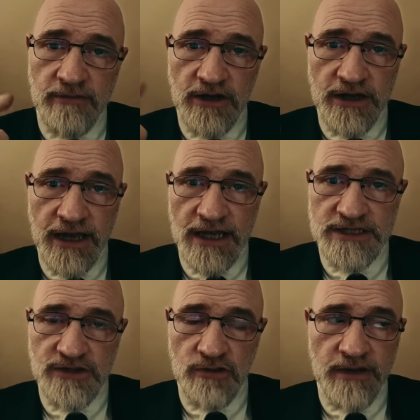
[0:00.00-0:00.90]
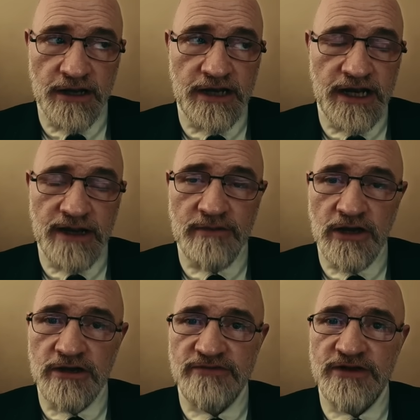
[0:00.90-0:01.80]
I'm not going to ask you about it, and I'm
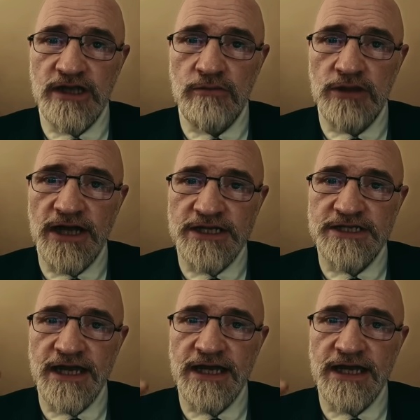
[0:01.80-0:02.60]
not going to feel obliged